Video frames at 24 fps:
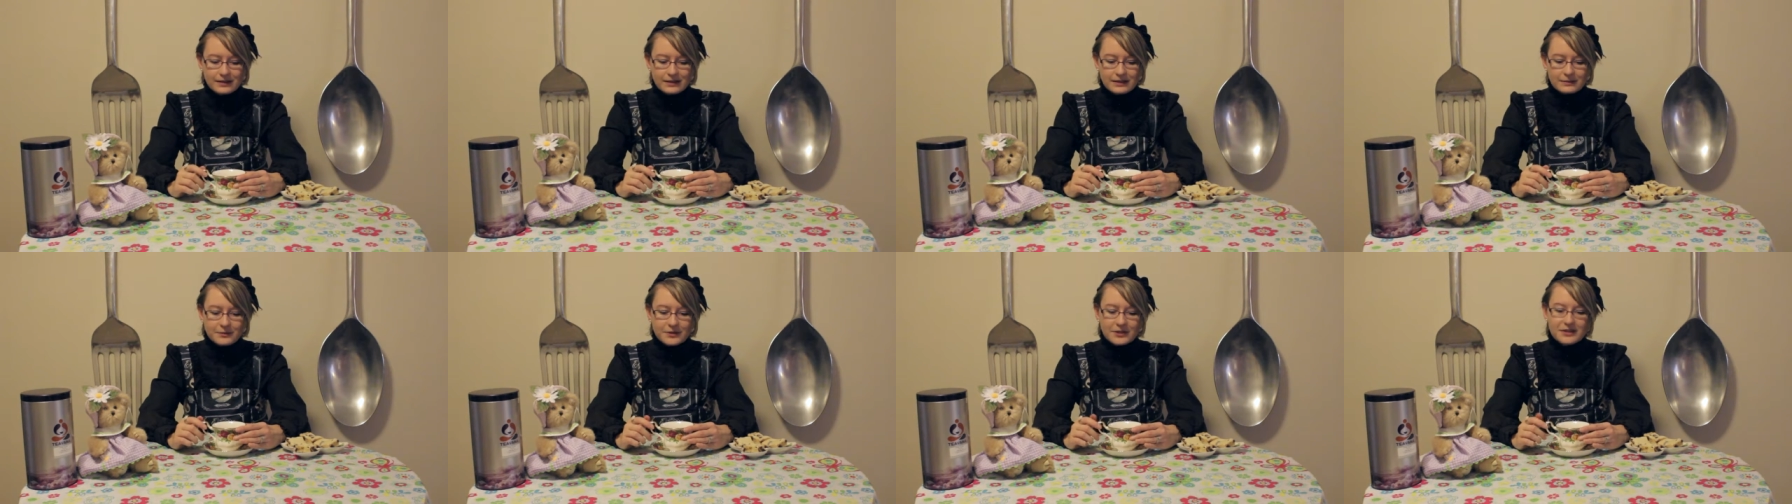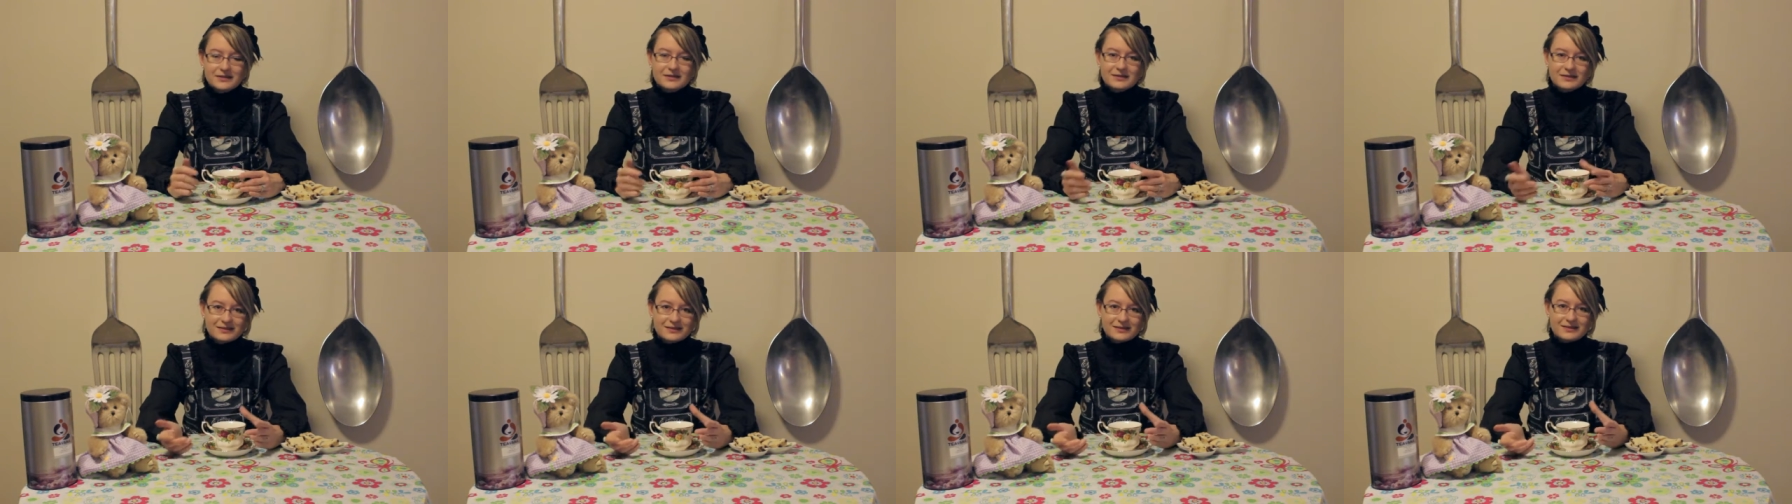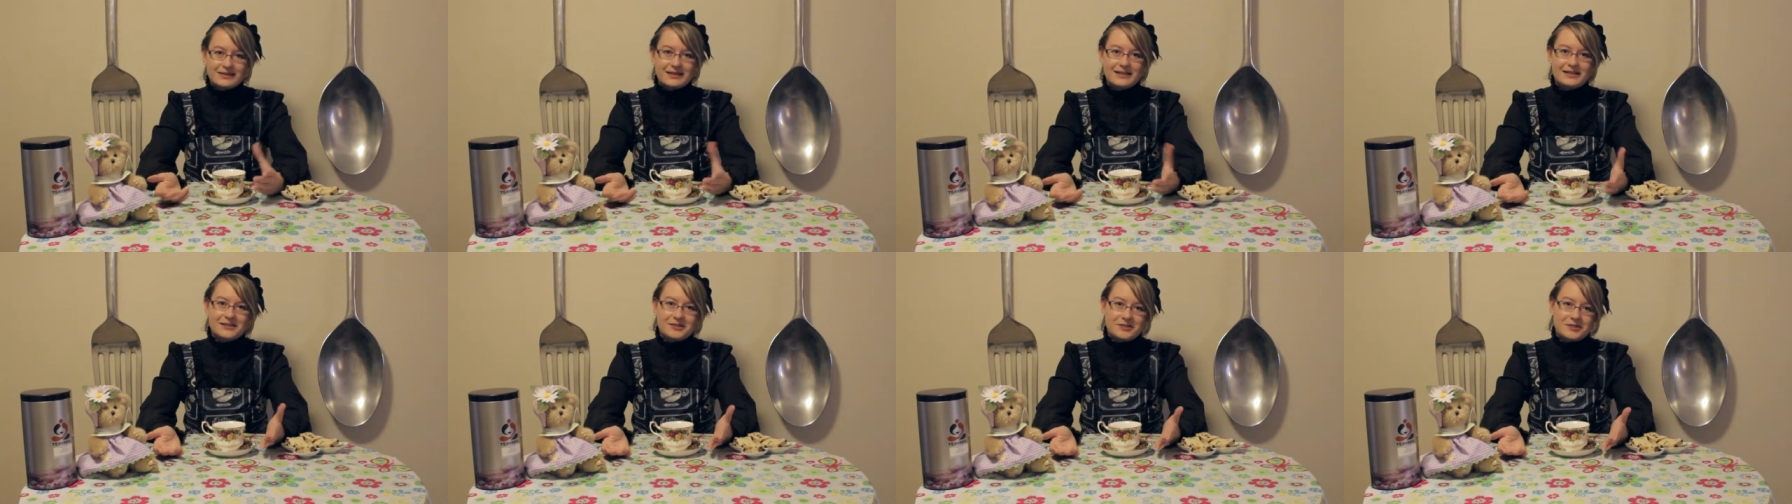But it does
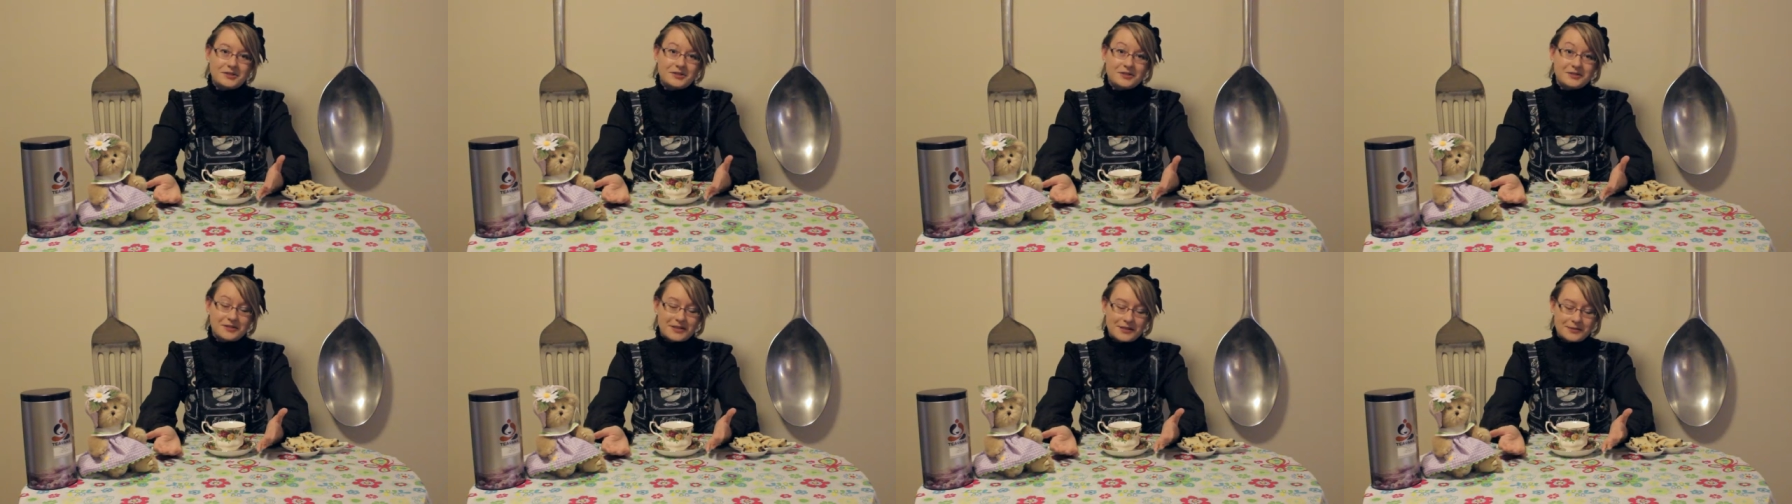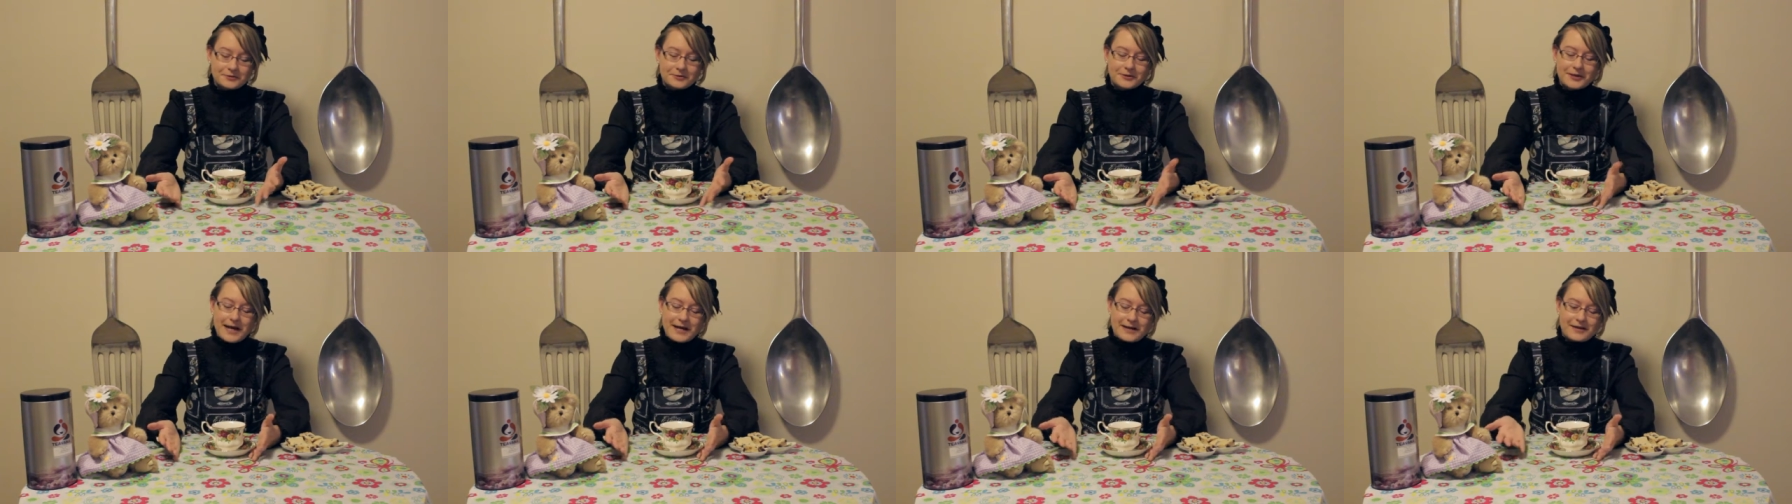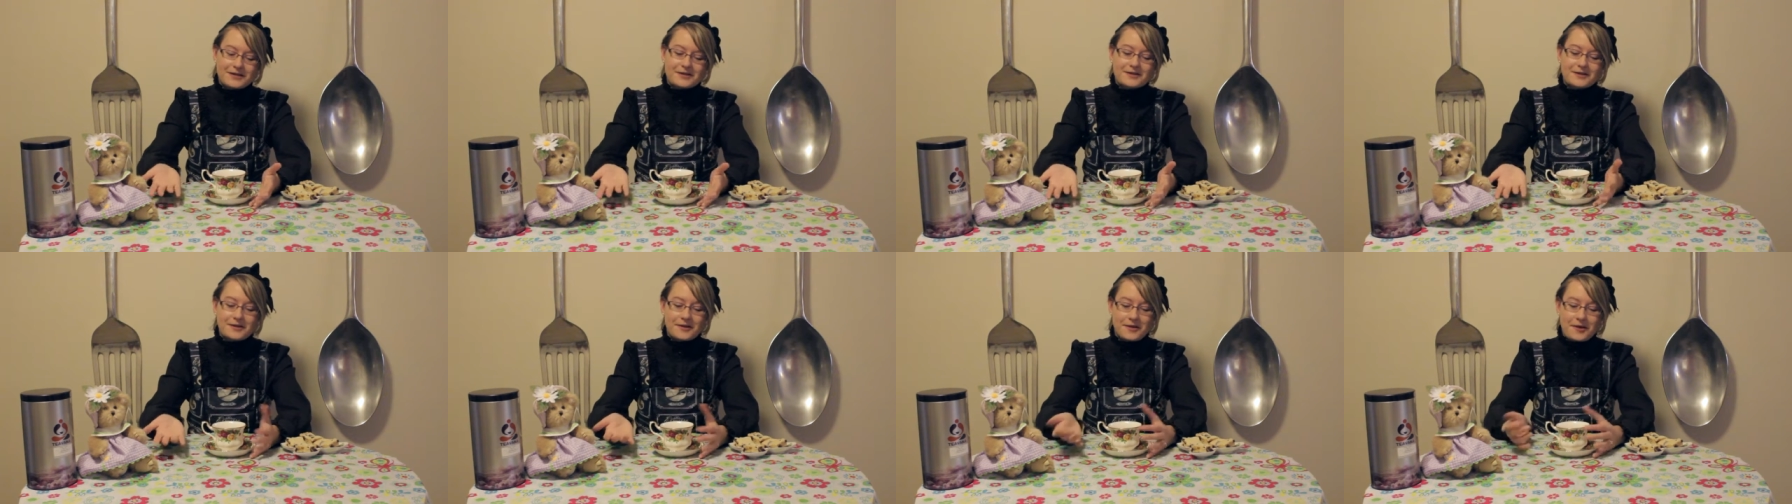taste good, so I will hand
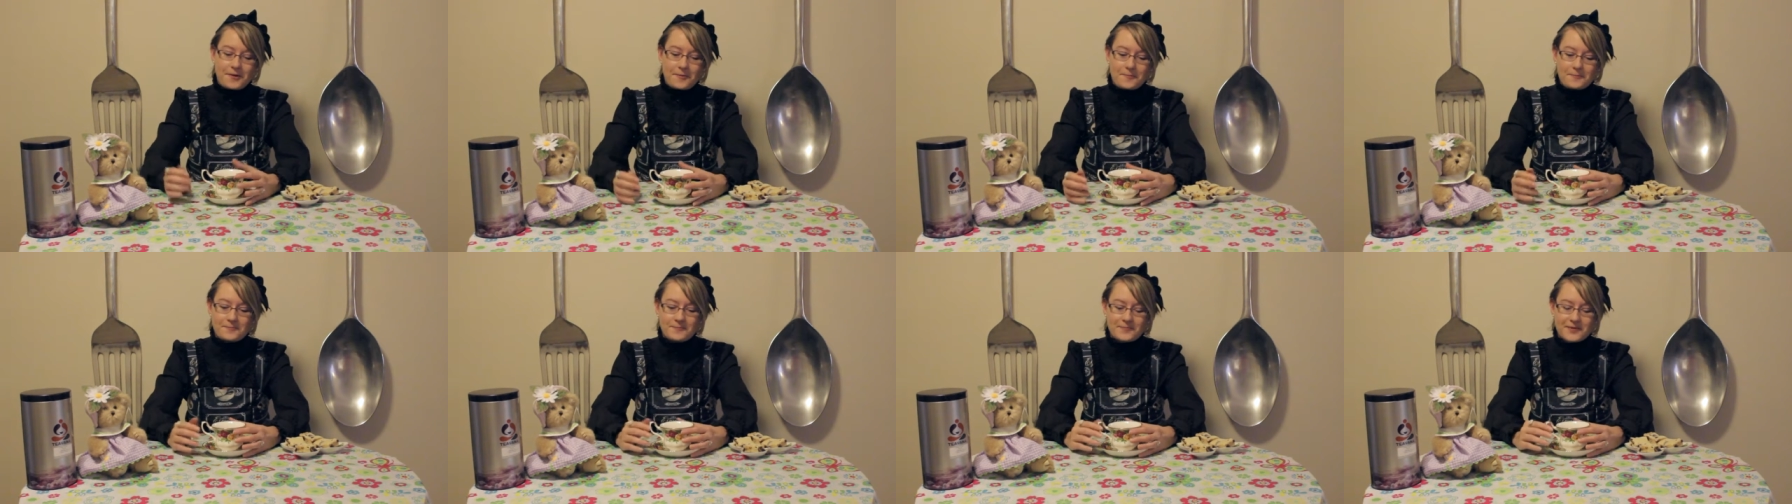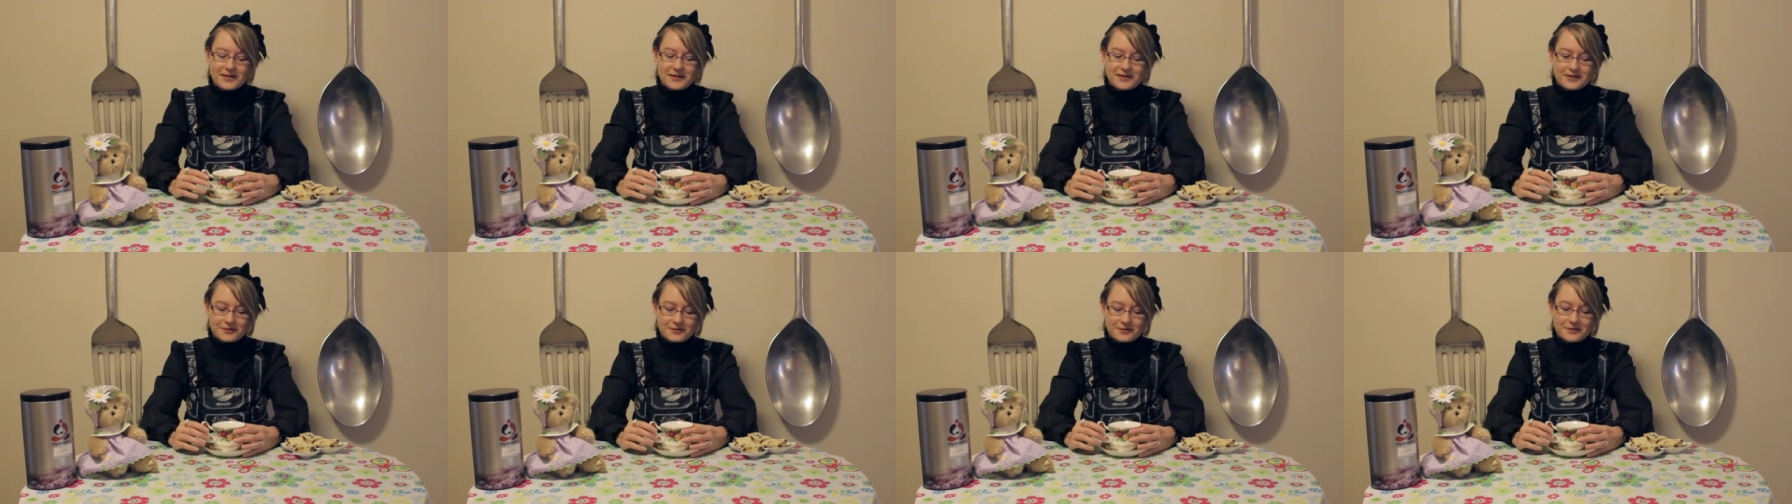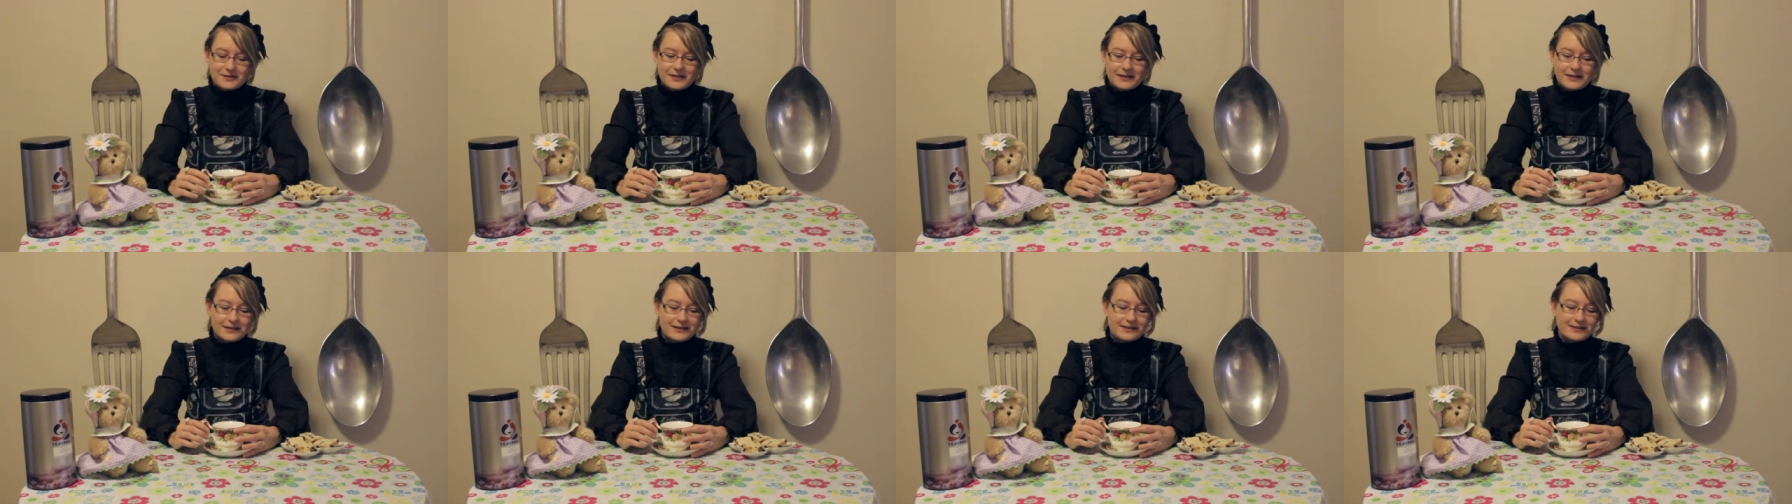it to them. It's a good
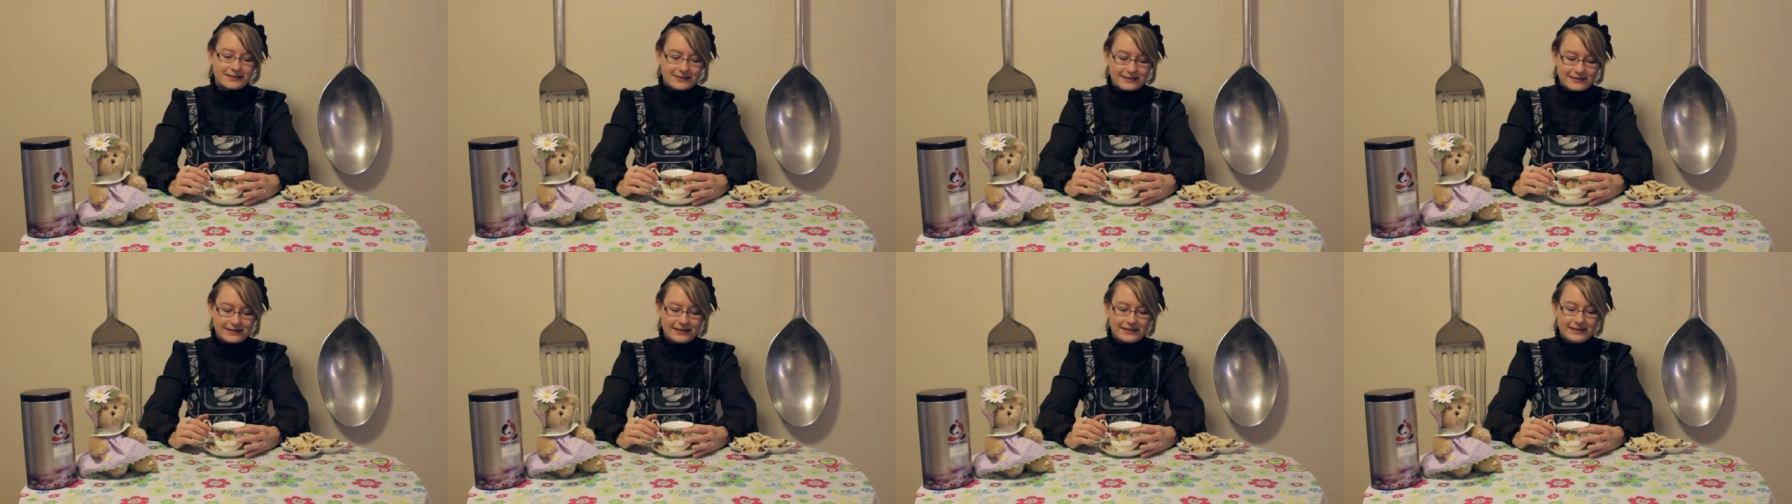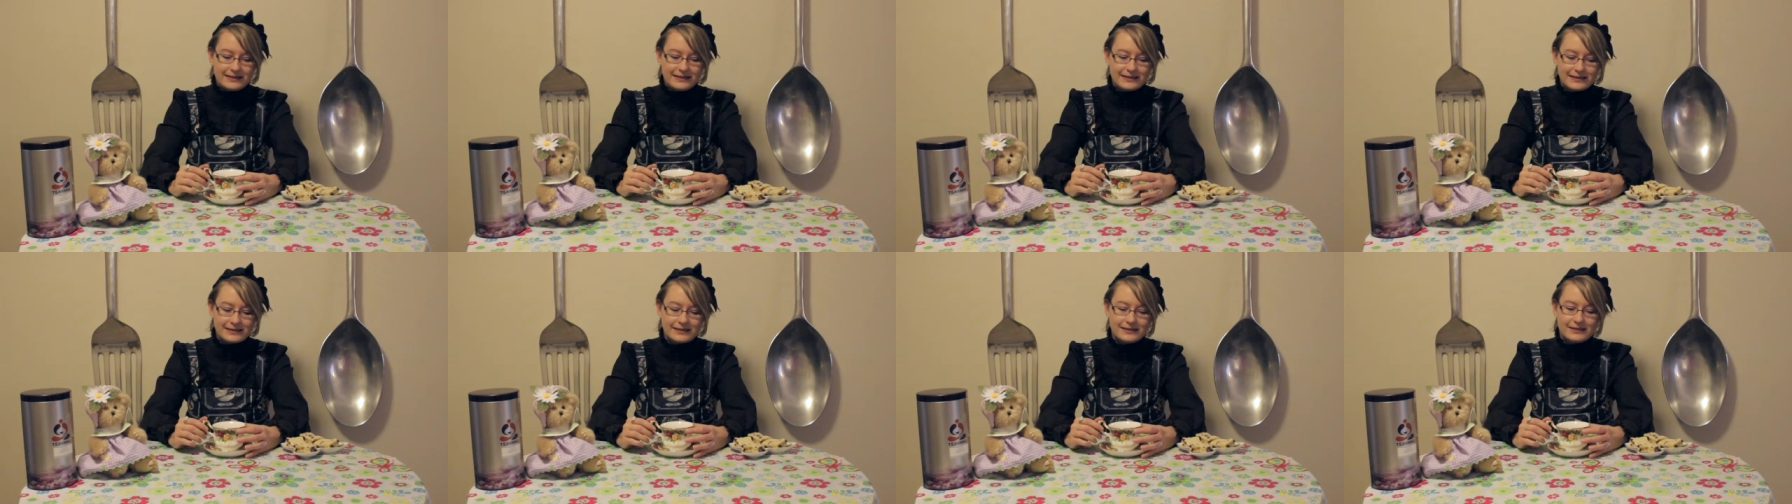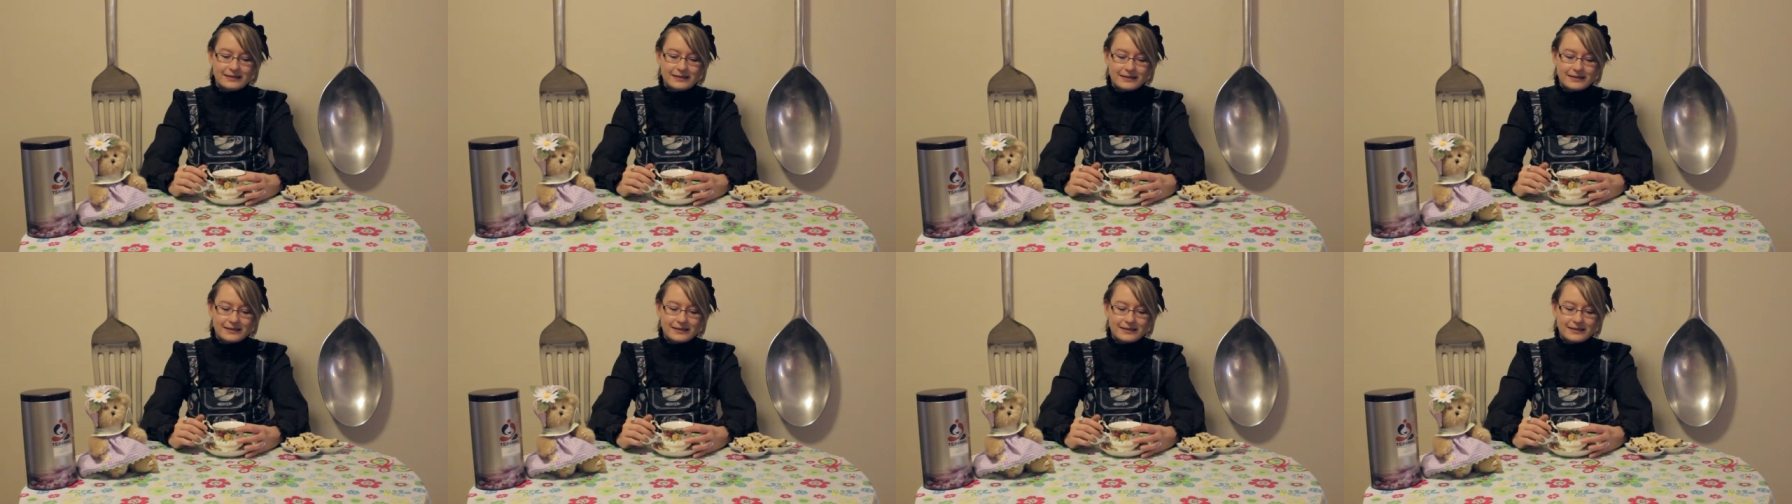tasting tea.